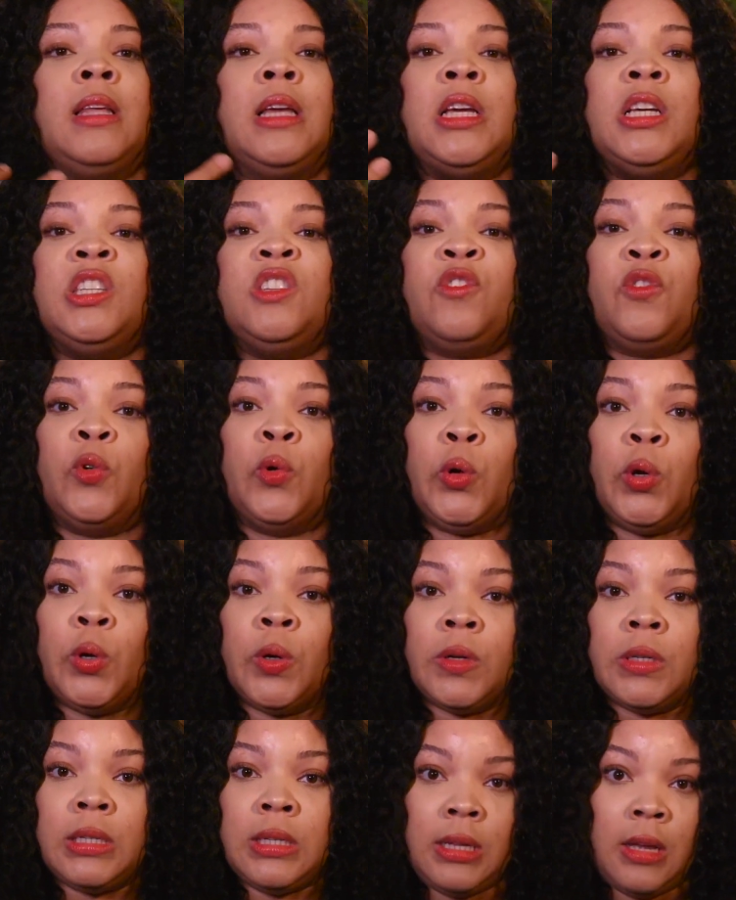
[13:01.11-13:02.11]
things for
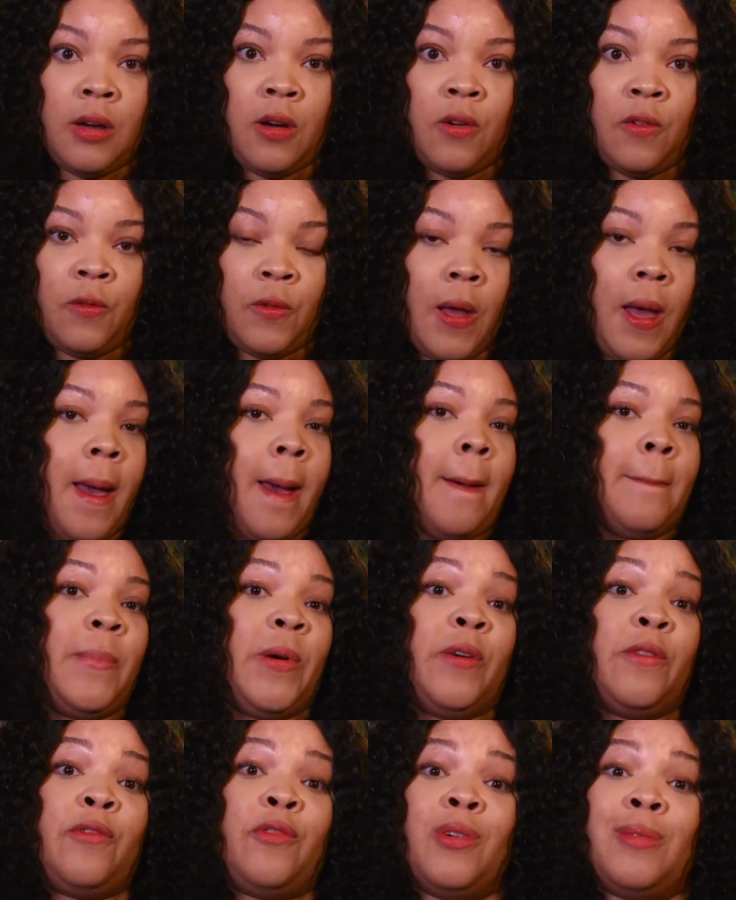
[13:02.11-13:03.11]
yourself.
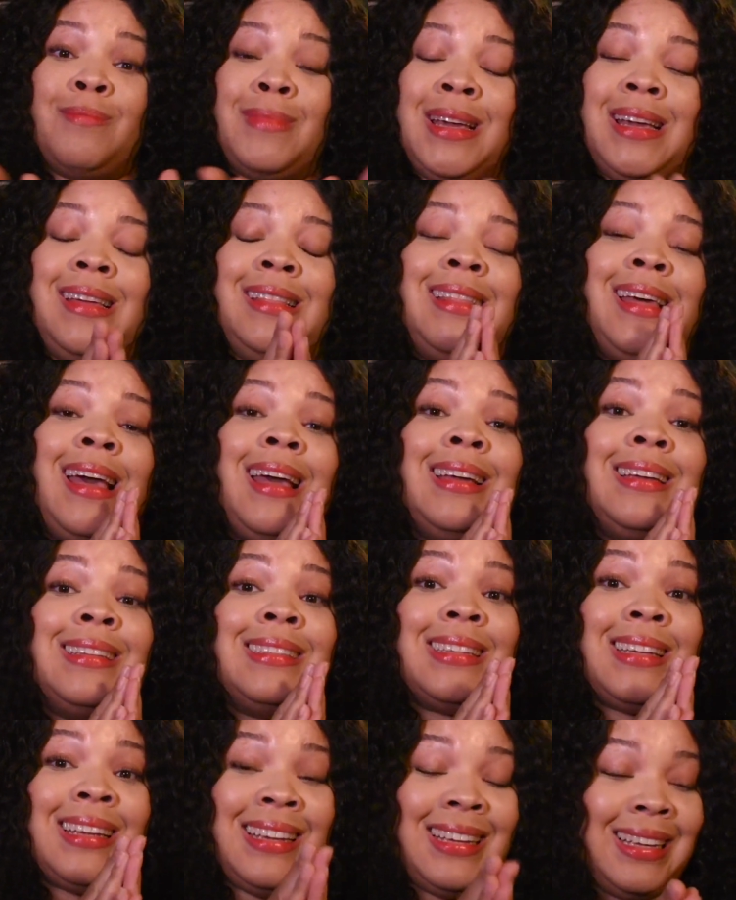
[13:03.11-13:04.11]
But for me, that
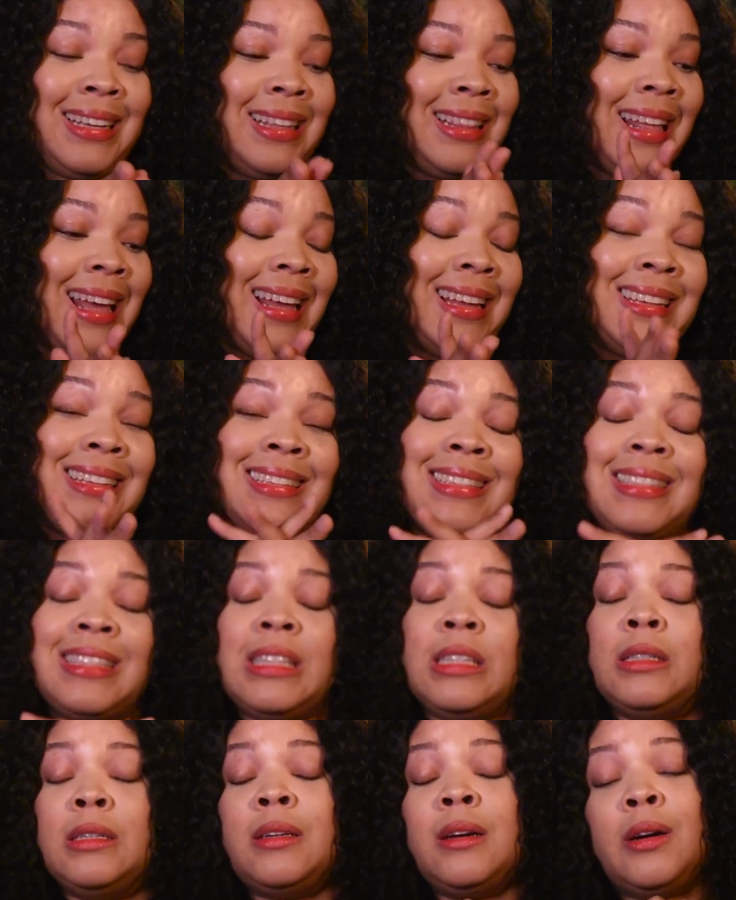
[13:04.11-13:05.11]
is it. That is
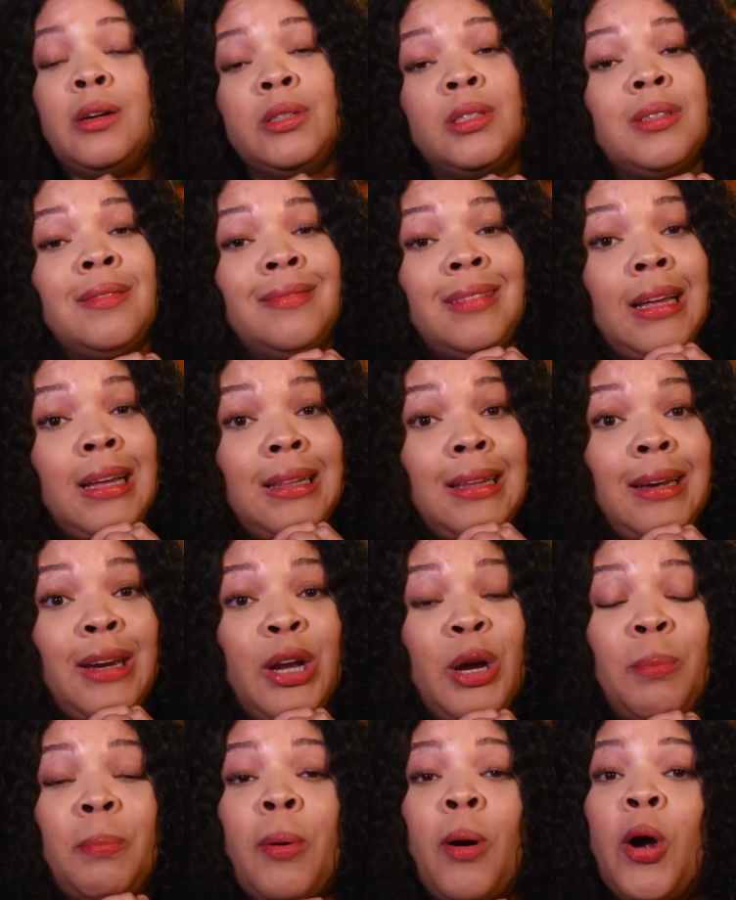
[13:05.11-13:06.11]
the Curse of Lake
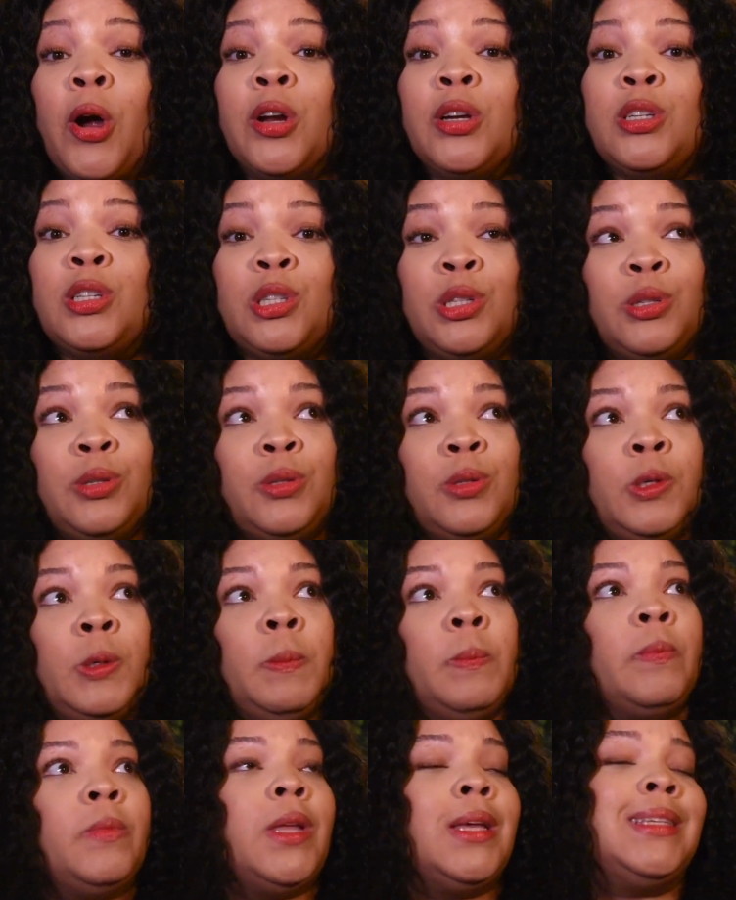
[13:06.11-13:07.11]
Lanier Part
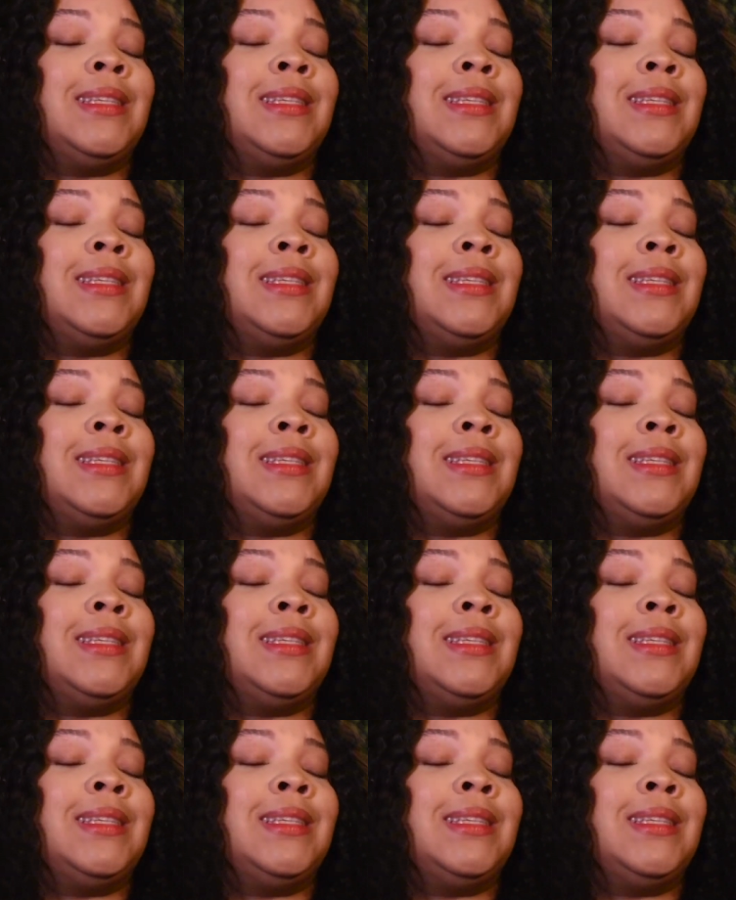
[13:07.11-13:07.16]
2.